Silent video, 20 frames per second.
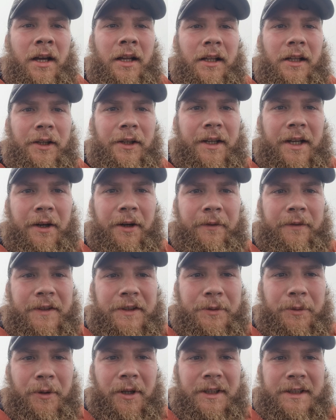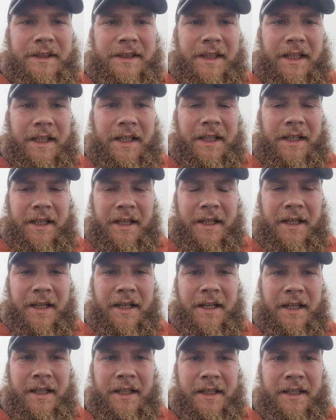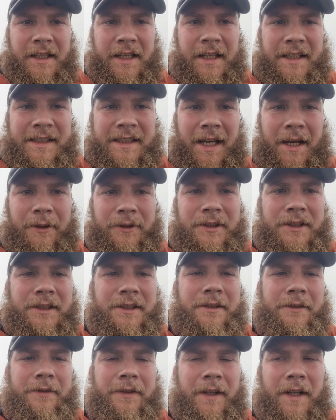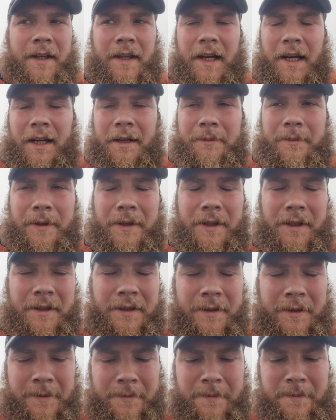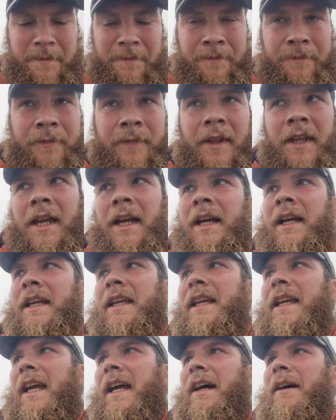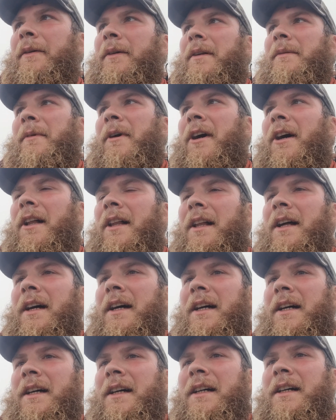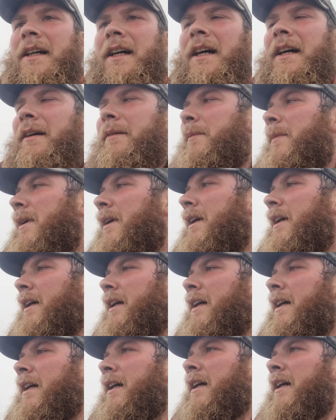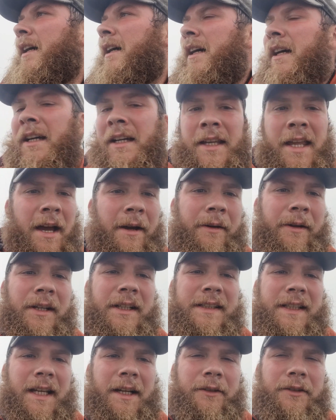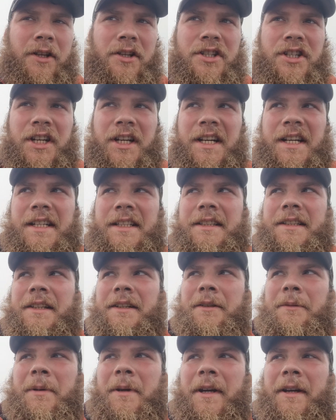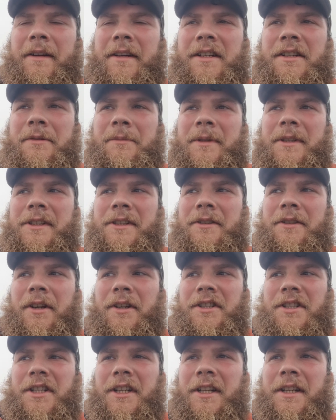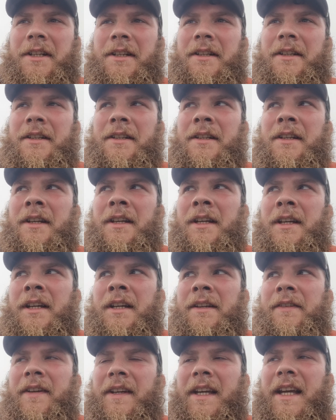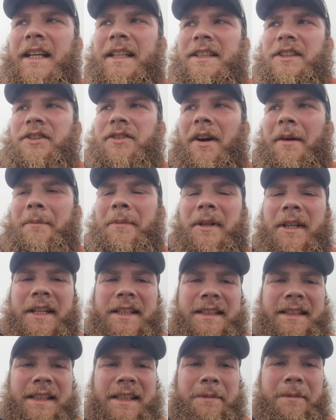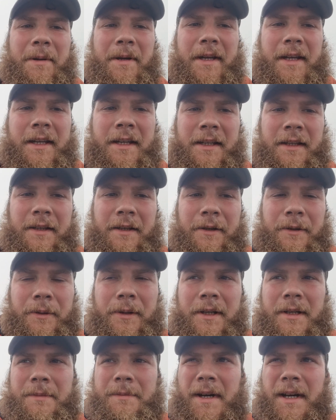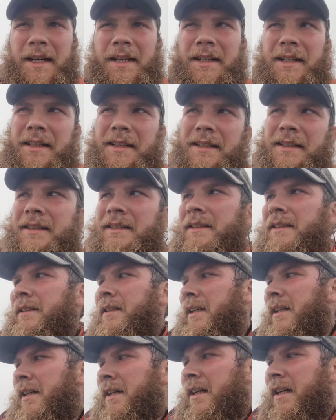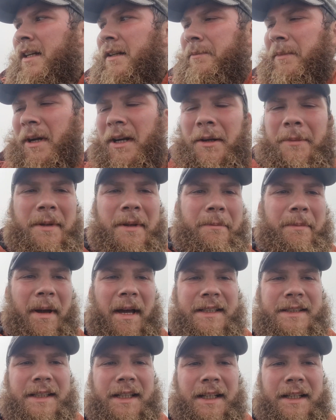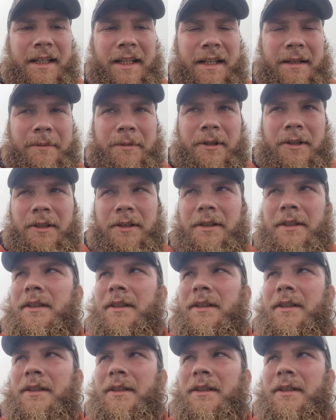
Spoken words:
looking over towards King's House and stuff like that, but you can't win them all. Yeah, I'm going to see how dodgy it is up here. It shouldn't be too dodgy. If it gets scrambly and slippy, though, it might not be the best idea, but